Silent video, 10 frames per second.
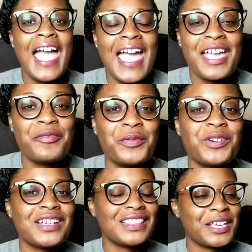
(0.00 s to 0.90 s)
Hey
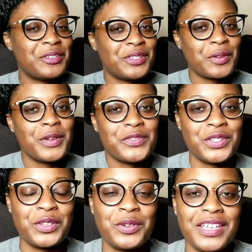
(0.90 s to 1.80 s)
everyone, thank you so much for
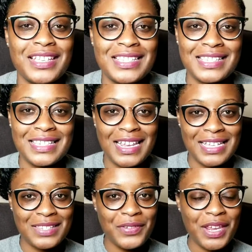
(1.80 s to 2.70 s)
tuning in to
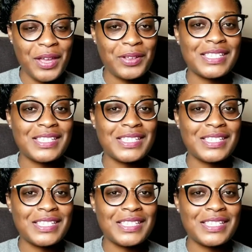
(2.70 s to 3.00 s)
today's video.